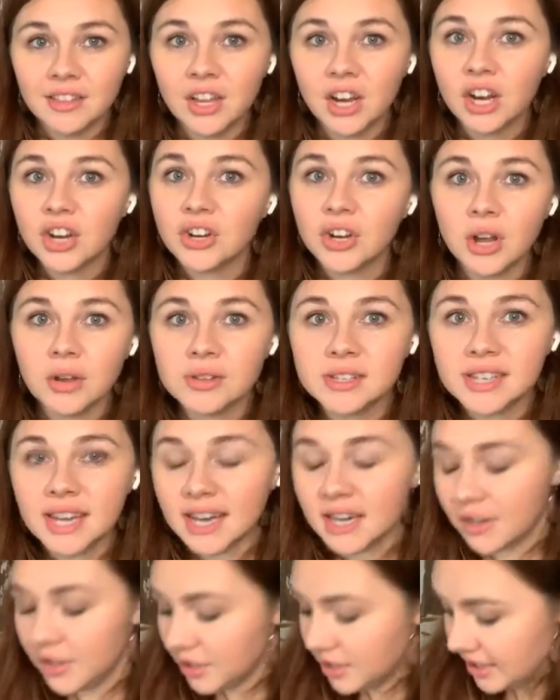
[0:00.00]
There are no
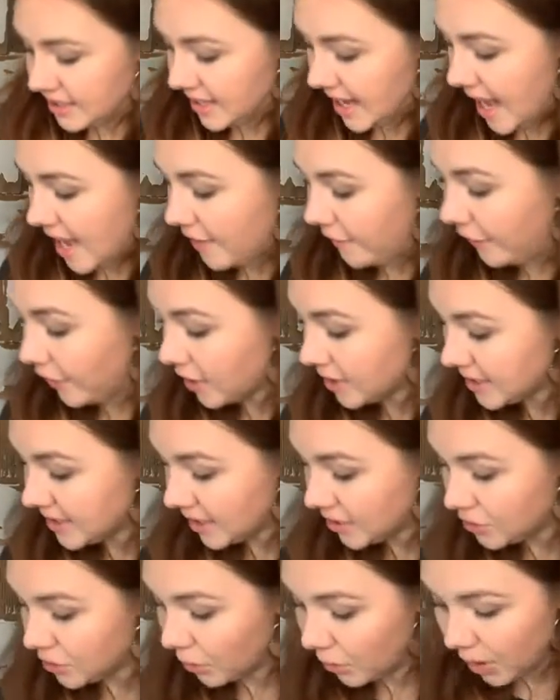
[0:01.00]
standards set for
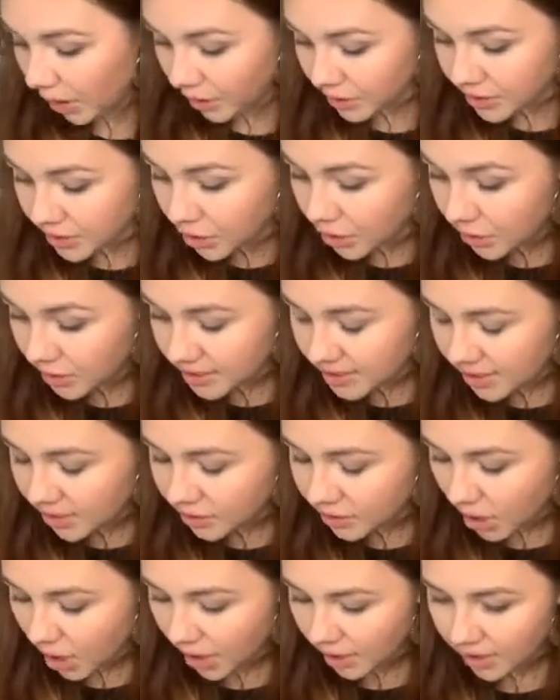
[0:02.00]
essential oils.
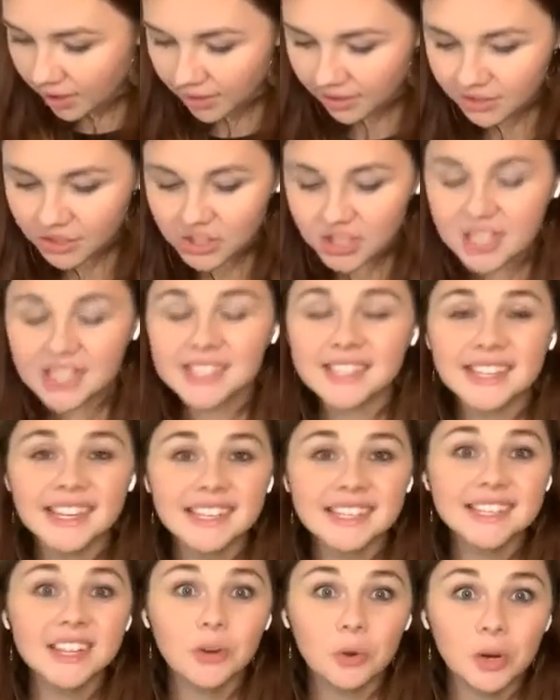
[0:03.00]
Lucille Dawn, she
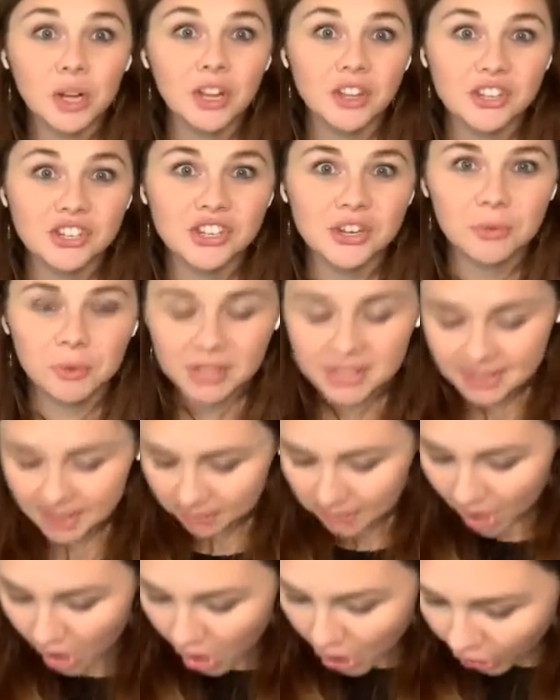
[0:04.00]
sees the oils, she wants
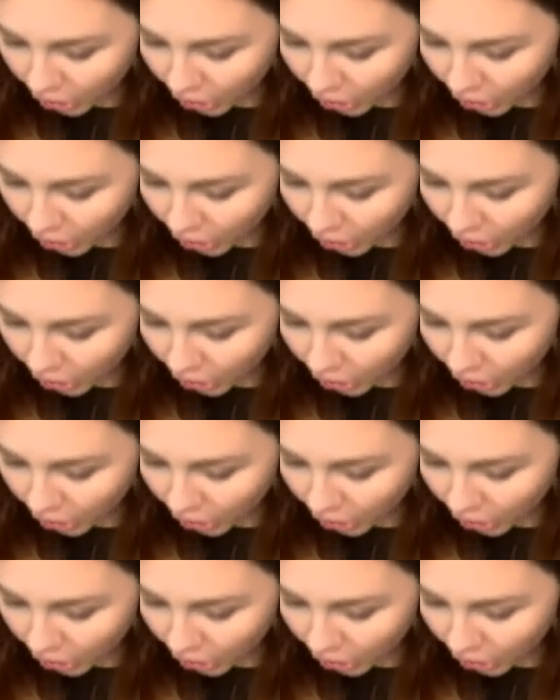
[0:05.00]
them.